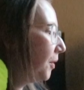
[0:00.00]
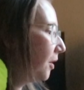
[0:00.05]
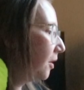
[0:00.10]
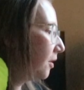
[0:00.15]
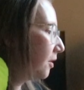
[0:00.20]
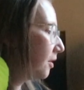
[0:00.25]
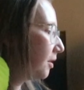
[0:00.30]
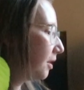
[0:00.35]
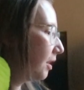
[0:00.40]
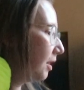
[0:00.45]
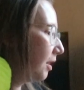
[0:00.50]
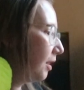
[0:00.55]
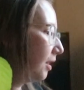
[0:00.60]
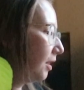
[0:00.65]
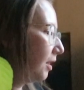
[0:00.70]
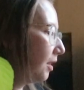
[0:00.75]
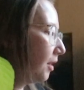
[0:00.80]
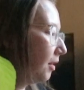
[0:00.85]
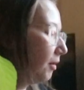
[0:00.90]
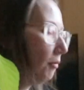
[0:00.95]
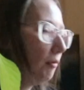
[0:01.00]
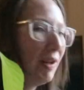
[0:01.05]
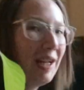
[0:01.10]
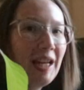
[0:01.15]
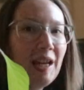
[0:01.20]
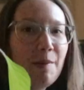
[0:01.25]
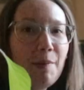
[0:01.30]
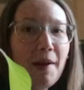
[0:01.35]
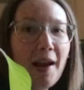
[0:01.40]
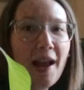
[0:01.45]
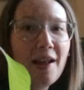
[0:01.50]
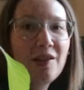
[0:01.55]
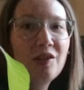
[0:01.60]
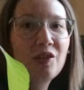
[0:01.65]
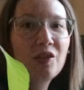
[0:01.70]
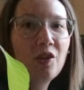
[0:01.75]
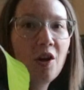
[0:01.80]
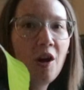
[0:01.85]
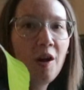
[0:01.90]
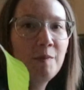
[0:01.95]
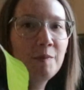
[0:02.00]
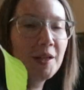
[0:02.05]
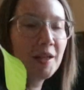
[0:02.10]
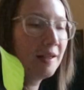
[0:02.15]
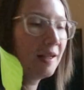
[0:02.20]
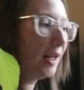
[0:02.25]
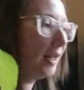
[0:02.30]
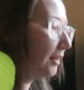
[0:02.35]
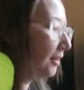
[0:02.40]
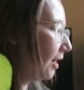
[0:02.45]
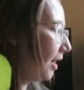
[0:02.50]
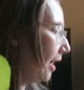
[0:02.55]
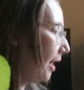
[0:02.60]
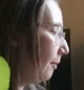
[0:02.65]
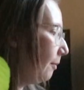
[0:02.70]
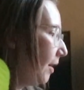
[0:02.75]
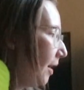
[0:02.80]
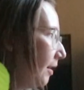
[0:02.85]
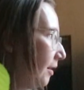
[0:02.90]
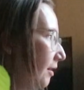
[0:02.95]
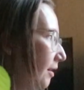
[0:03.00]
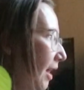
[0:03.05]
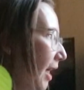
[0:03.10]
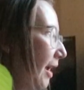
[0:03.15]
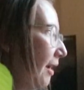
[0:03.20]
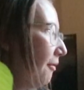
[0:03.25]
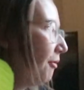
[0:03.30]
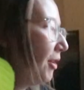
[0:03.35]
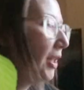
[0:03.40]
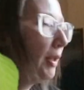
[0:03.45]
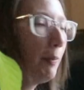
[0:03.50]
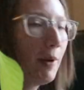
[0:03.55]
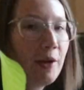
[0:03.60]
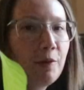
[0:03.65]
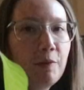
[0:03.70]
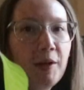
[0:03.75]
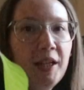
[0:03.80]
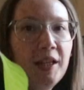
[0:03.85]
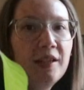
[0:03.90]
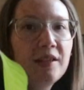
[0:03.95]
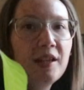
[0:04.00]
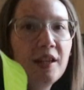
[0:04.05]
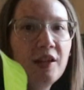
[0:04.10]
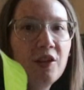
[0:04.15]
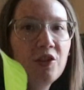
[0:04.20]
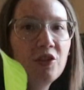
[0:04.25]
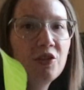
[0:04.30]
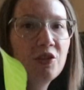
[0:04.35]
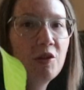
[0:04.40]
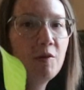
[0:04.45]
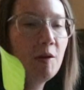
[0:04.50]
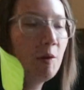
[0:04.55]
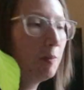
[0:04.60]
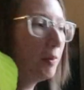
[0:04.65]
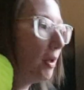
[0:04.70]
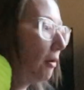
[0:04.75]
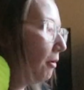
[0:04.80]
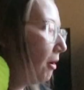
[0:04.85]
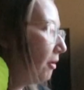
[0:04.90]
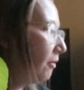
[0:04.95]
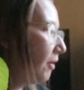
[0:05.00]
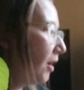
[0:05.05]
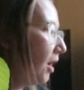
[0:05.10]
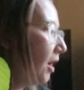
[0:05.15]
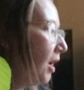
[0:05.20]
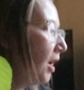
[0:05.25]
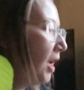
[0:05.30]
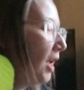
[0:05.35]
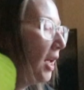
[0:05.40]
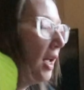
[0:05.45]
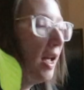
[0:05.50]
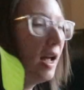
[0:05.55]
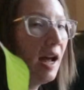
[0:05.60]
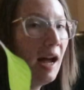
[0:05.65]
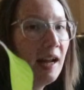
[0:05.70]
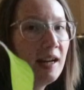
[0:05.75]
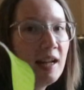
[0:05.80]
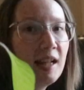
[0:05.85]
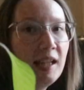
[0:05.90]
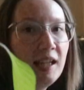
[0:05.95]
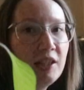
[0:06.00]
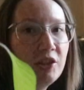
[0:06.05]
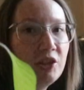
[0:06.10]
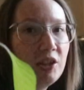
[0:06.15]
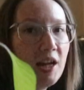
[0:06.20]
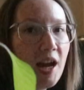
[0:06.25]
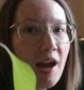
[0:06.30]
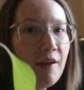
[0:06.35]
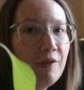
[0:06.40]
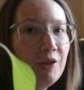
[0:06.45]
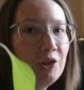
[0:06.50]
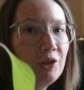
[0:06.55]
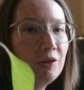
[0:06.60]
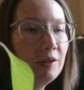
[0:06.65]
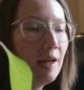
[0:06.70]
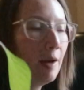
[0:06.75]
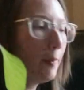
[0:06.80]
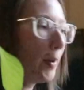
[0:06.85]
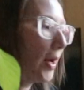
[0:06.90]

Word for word: because we keep getting storms at night time and like really bad winds and I just know it'll blow over and I literally have a Juliet